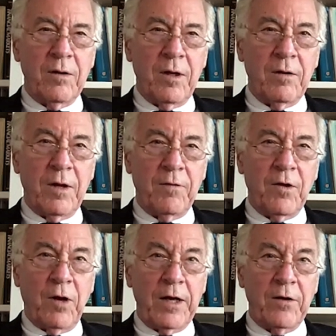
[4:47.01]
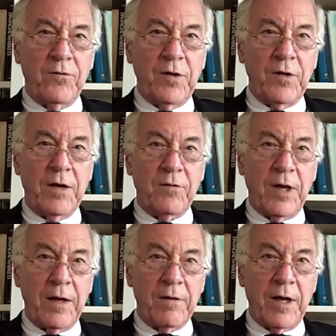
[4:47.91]
in the United States.
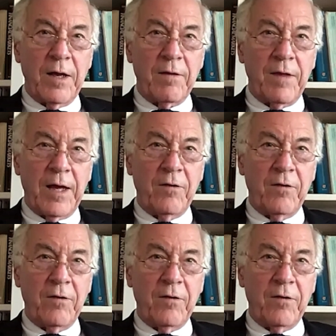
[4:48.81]
That